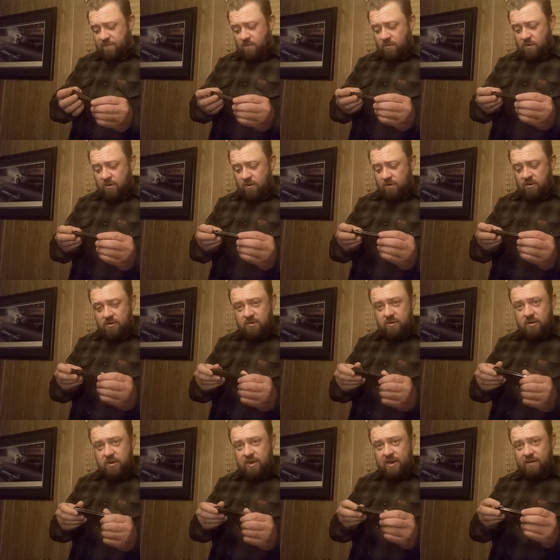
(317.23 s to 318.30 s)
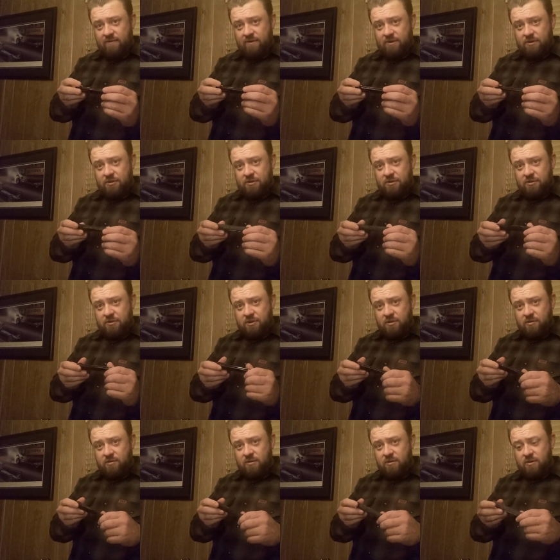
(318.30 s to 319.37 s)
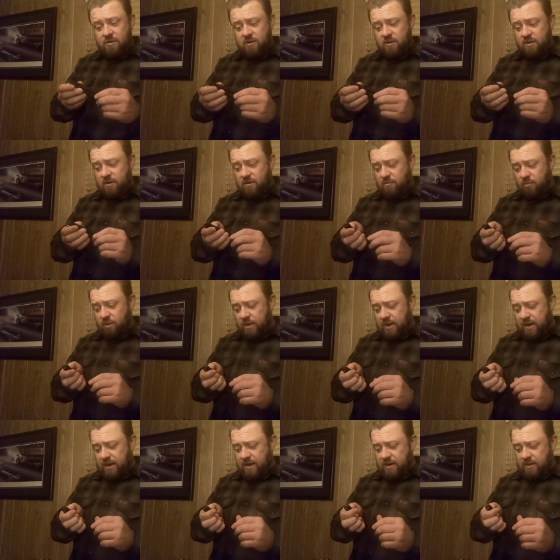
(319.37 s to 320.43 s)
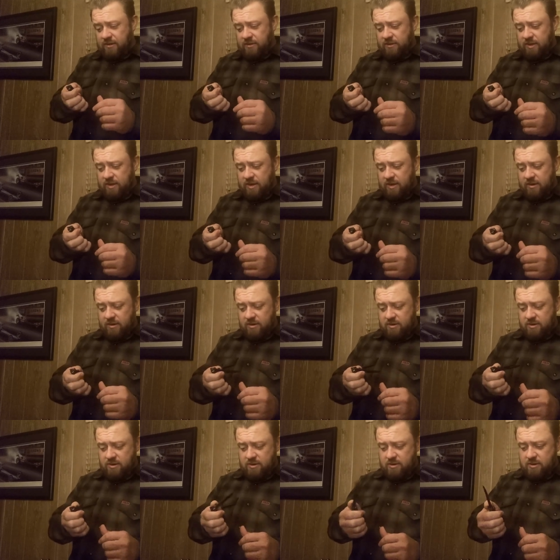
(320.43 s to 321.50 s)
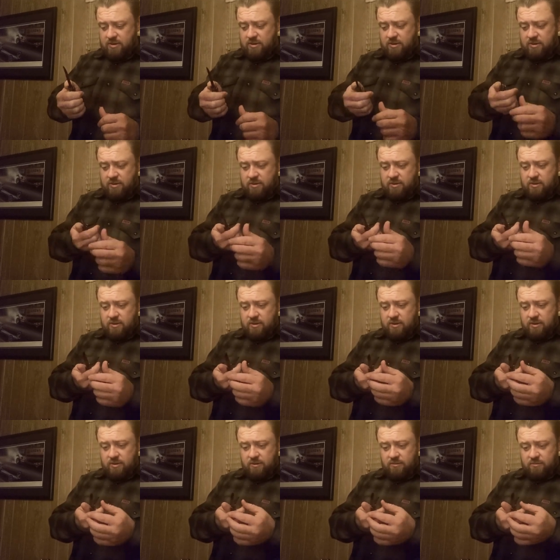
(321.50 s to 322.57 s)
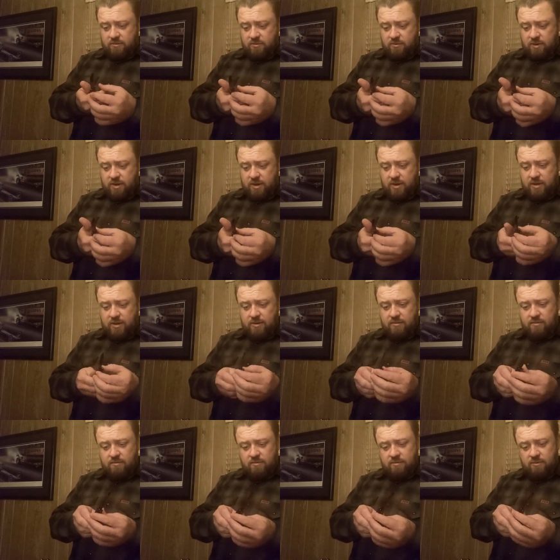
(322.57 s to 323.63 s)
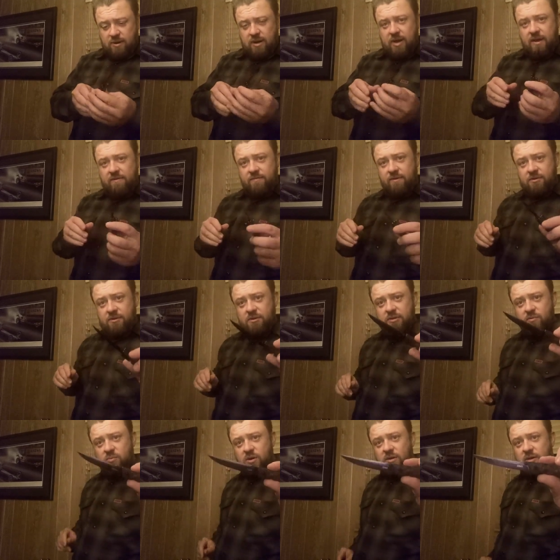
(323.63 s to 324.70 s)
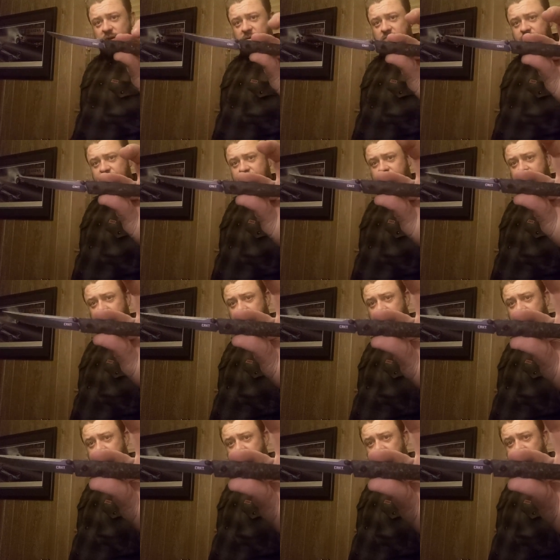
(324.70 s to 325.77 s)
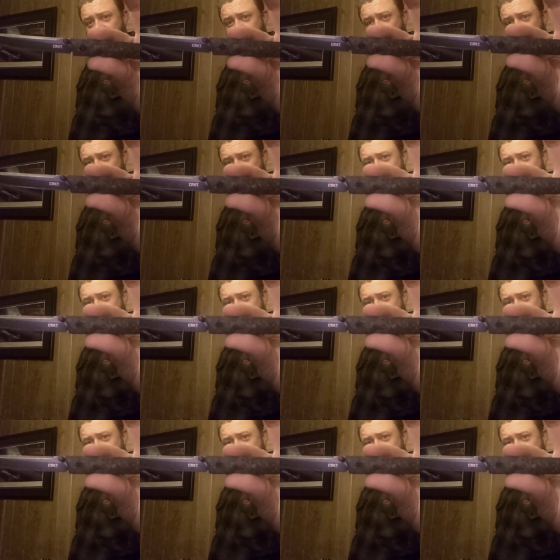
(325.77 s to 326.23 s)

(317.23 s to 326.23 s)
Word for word: four and a half inches or so, and then the blade is uh, I don't know, three three and a half inches, somewhere in there. So